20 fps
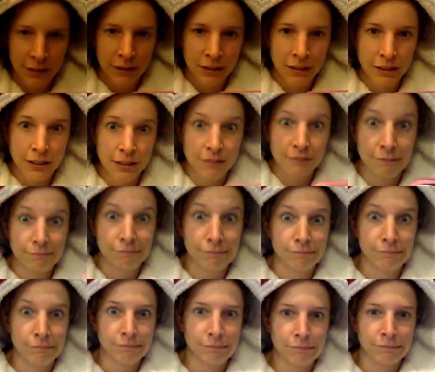gosh.
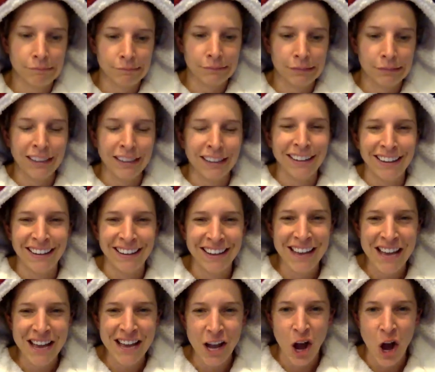
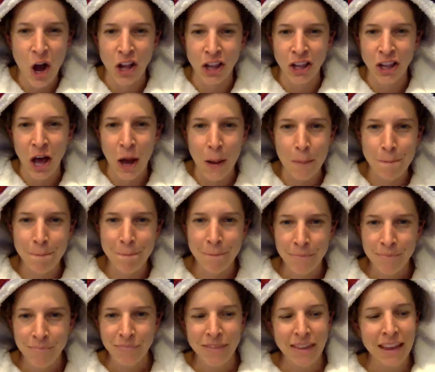Column.
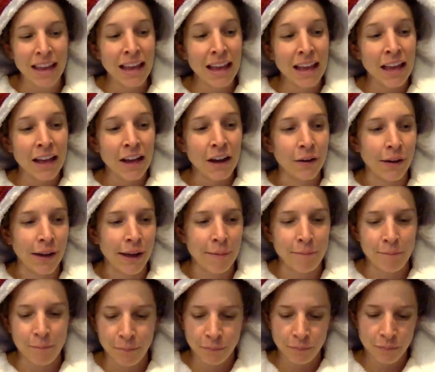Okay.